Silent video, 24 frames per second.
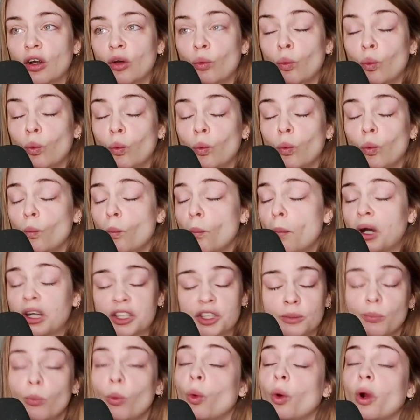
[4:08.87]

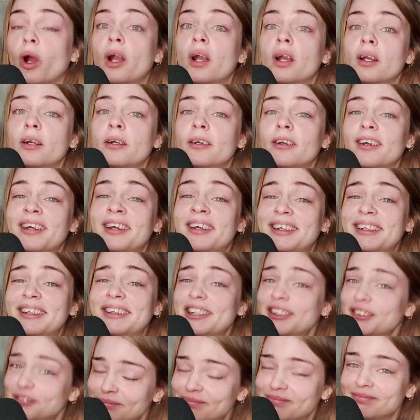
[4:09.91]
much more
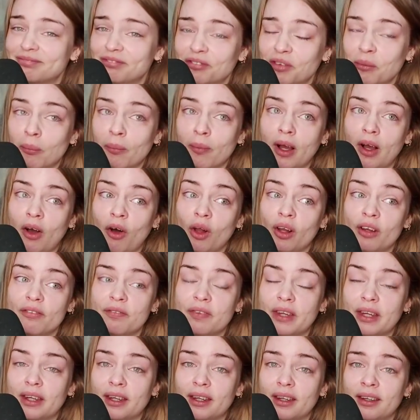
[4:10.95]
from all
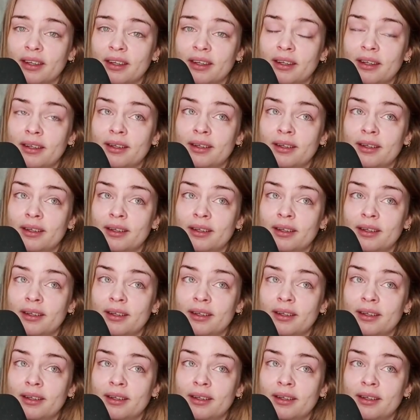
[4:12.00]
of them,